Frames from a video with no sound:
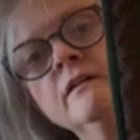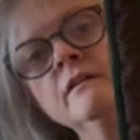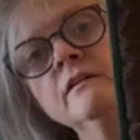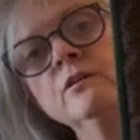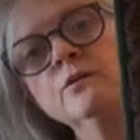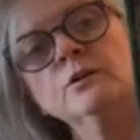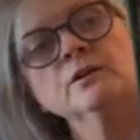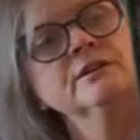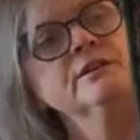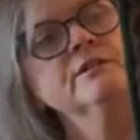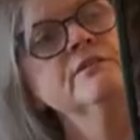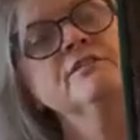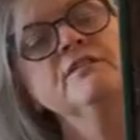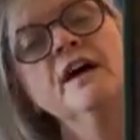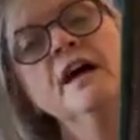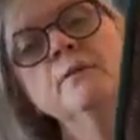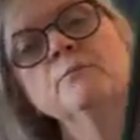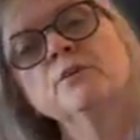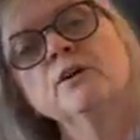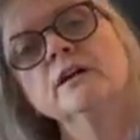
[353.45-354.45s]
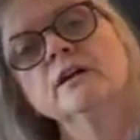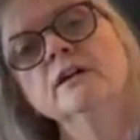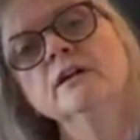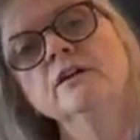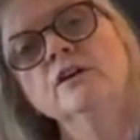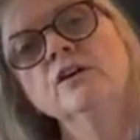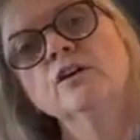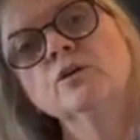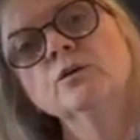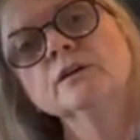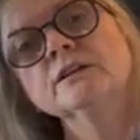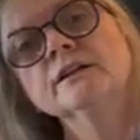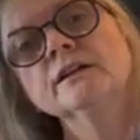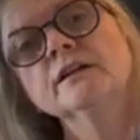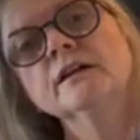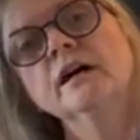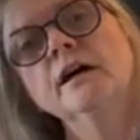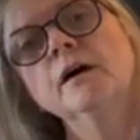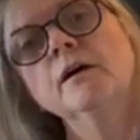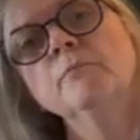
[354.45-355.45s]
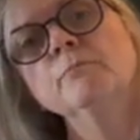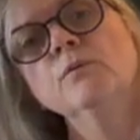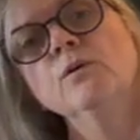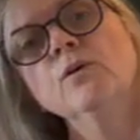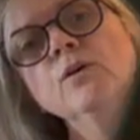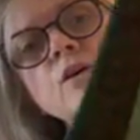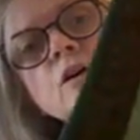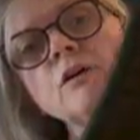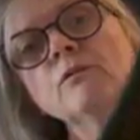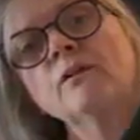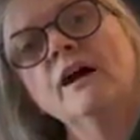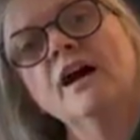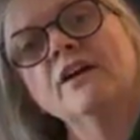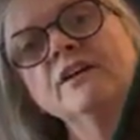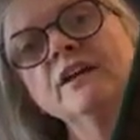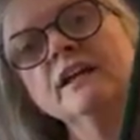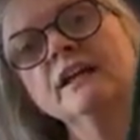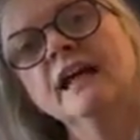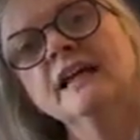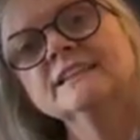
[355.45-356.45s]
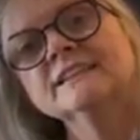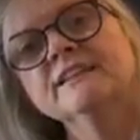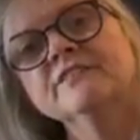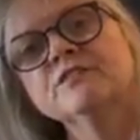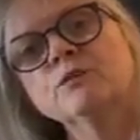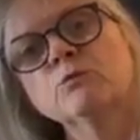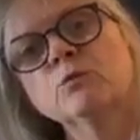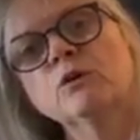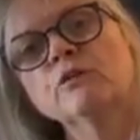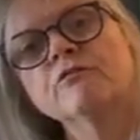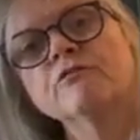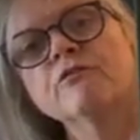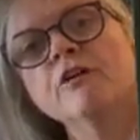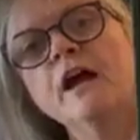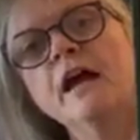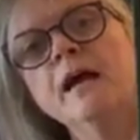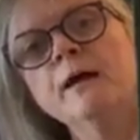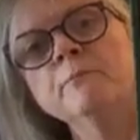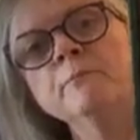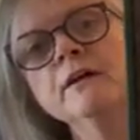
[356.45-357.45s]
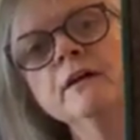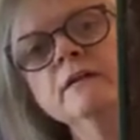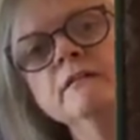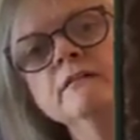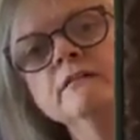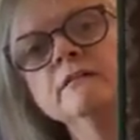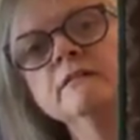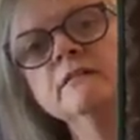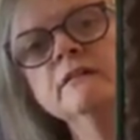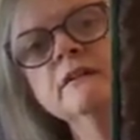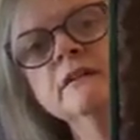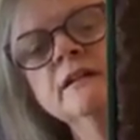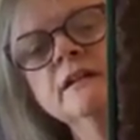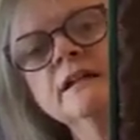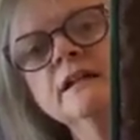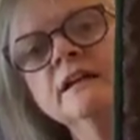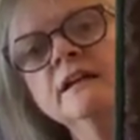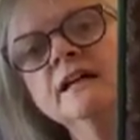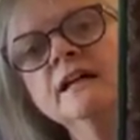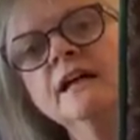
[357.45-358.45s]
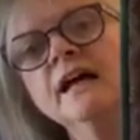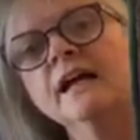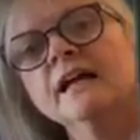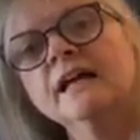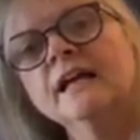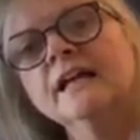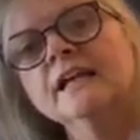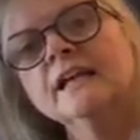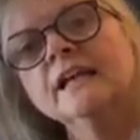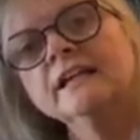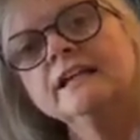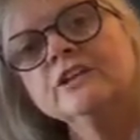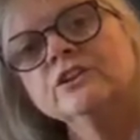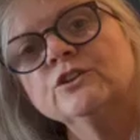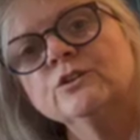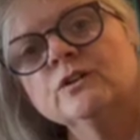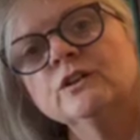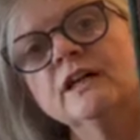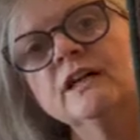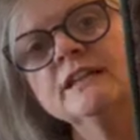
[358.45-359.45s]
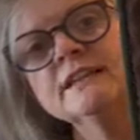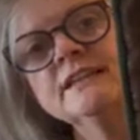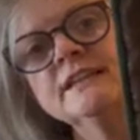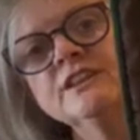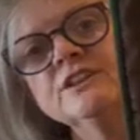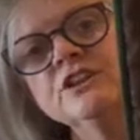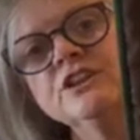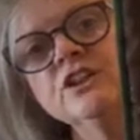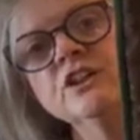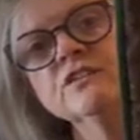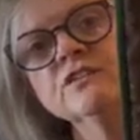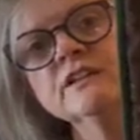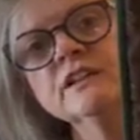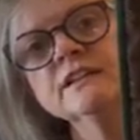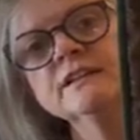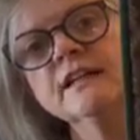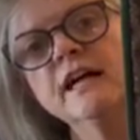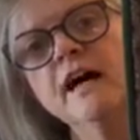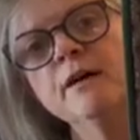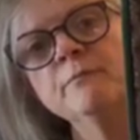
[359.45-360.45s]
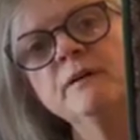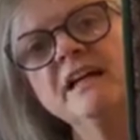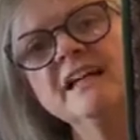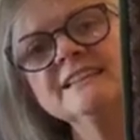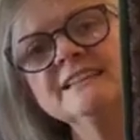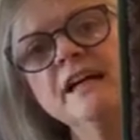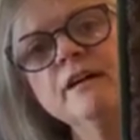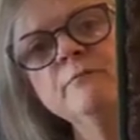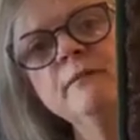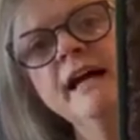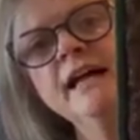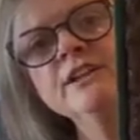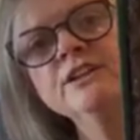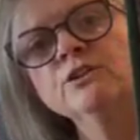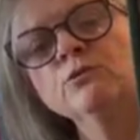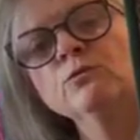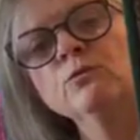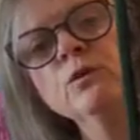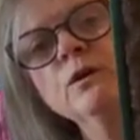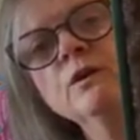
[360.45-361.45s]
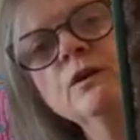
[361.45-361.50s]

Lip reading: quilted fabric, quilted a border around it as if it were framed. Again, I didn't do a lot of stitching over the top because I imagine